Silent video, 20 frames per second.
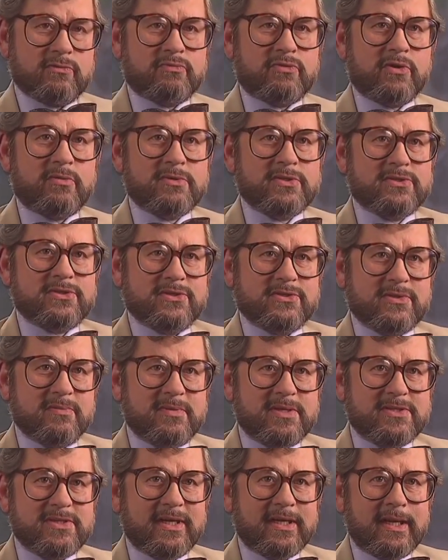have promised us a
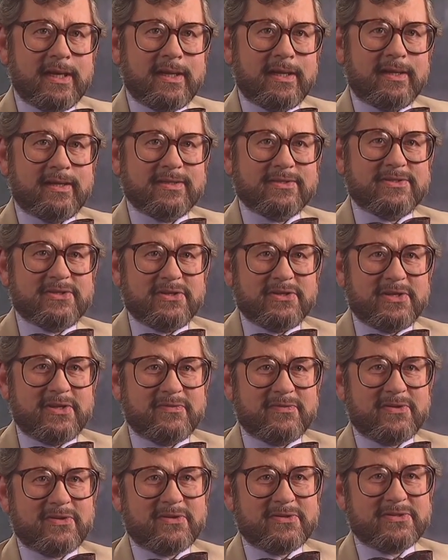missing link, and so
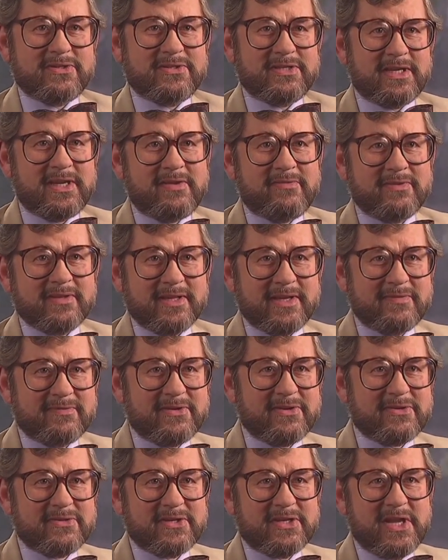they've got to deliver, they've
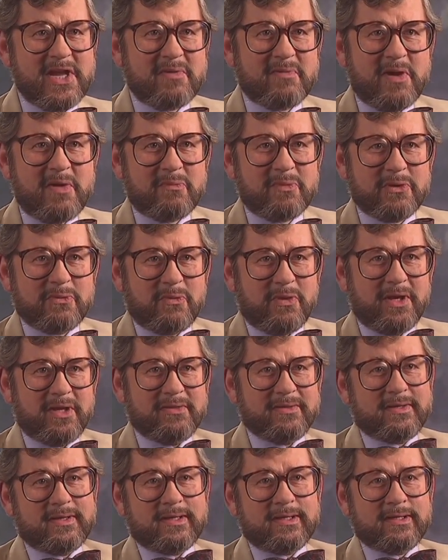got to come up with
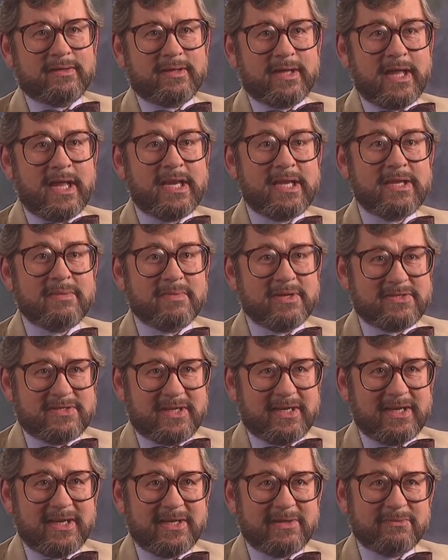one. Any
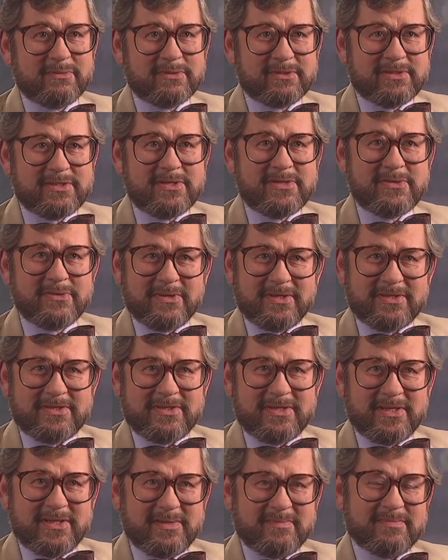missing link will do, it
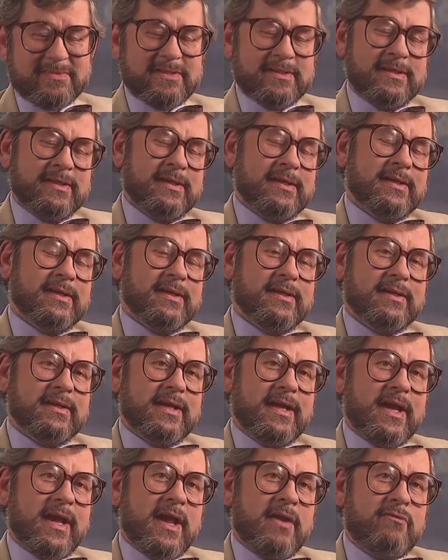seems.
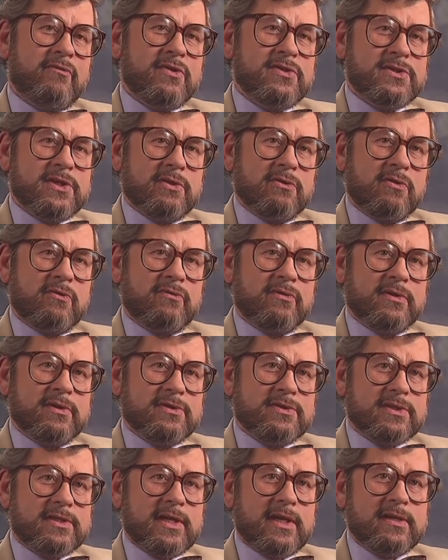Every so often a
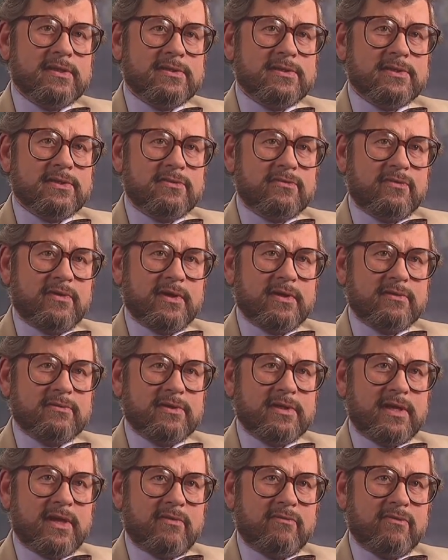skeleton is found
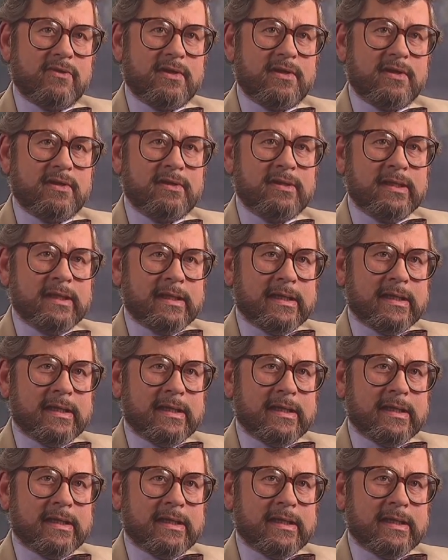in Africa,